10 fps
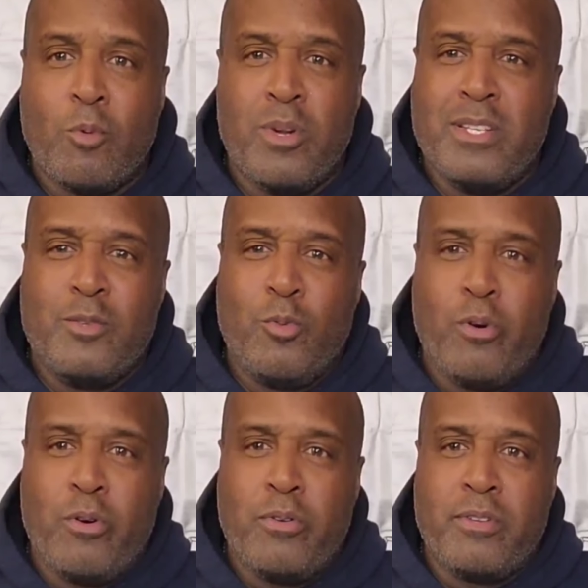What does the
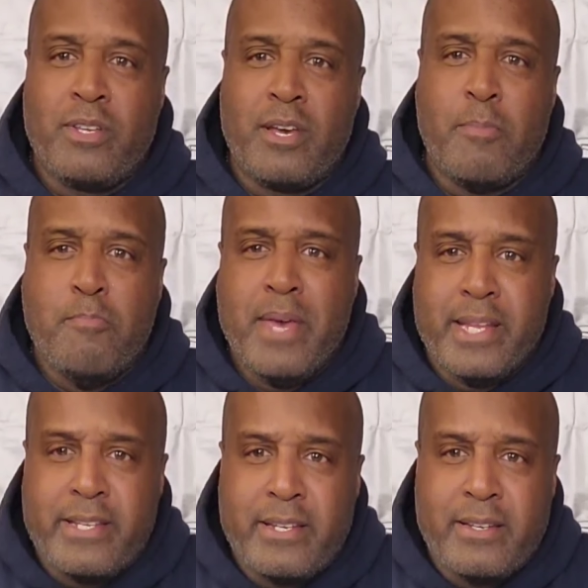word
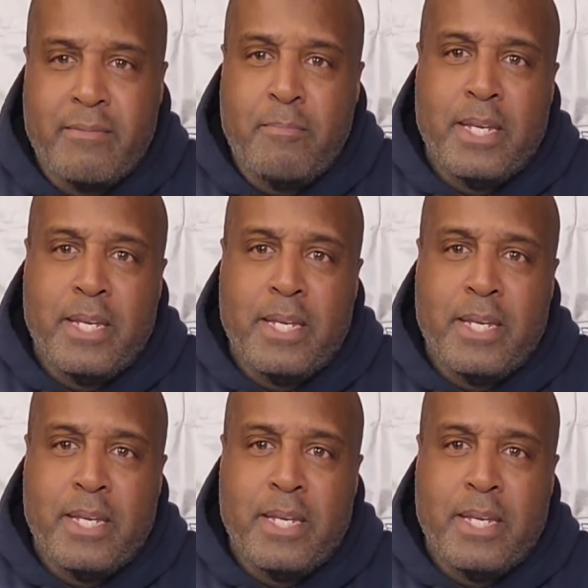commit